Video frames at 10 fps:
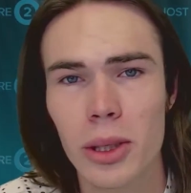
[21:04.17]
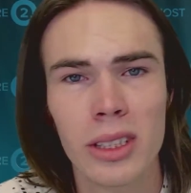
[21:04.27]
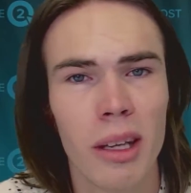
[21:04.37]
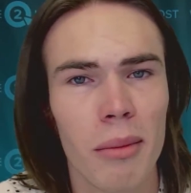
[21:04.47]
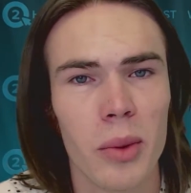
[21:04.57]

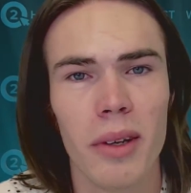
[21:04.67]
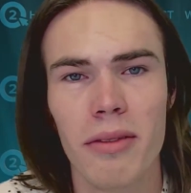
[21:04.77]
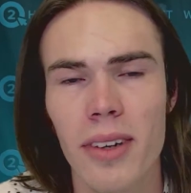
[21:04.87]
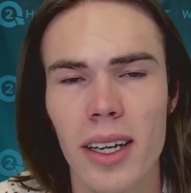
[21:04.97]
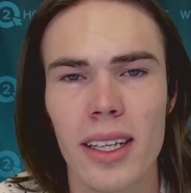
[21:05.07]
something went
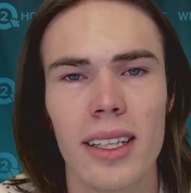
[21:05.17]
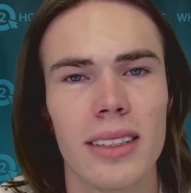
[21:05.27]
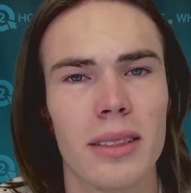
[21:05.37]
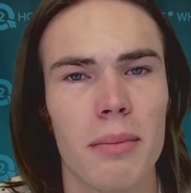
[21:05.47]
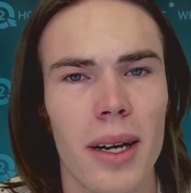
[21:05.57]
funky, it's
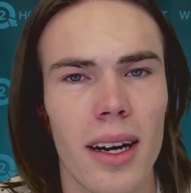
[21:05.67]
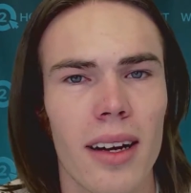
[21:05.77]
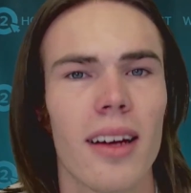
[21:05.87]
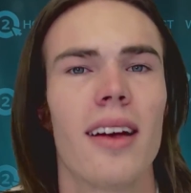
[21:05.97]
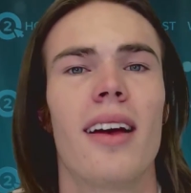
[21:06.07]
a bug,
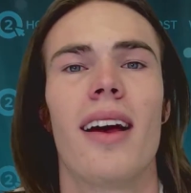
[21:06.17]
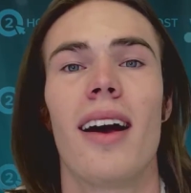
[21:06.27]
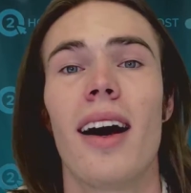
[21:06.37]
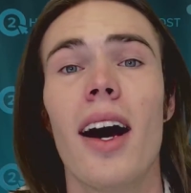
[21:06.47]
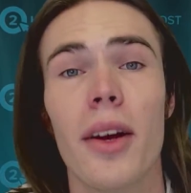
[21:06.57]

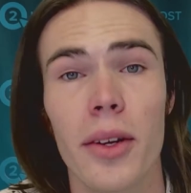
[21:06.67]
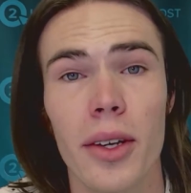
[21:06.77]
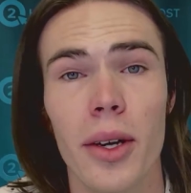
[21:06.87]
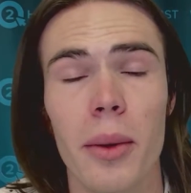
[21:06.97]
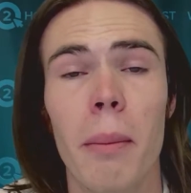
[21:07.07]
I don't
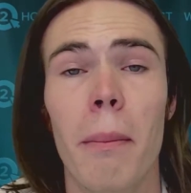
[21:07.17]
know.